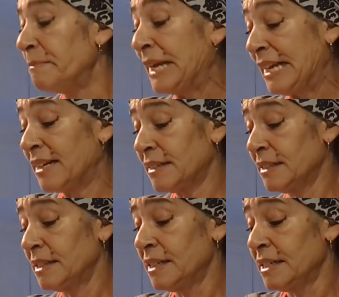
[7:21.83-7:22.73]
make.
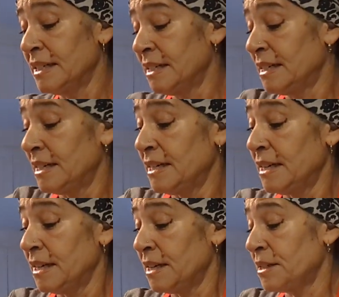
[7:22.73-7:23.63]

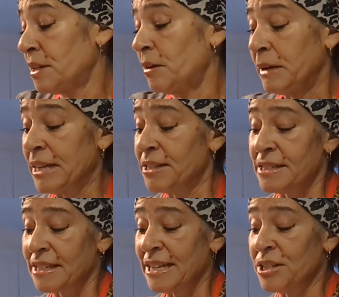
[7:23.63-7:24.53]
So
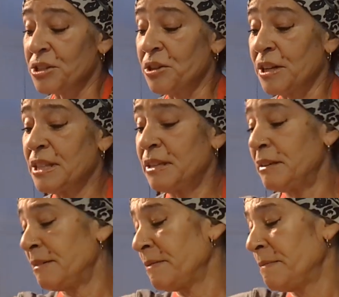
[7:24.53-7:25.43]
it's got
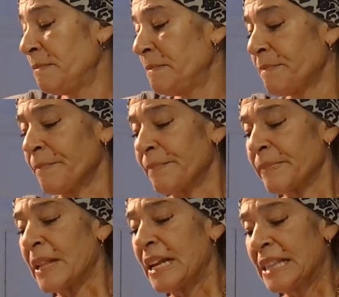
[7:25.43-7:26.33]
the
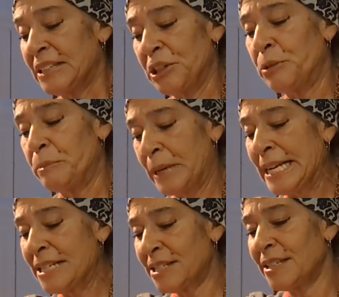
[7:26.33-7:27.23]
little
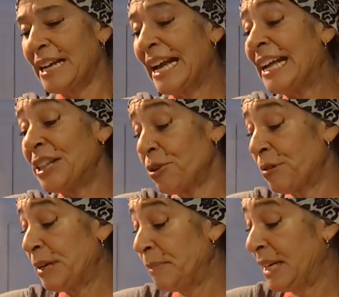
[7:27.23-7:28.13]
bite and the
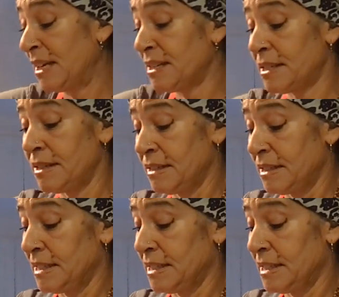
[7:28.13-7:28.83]
creaminess.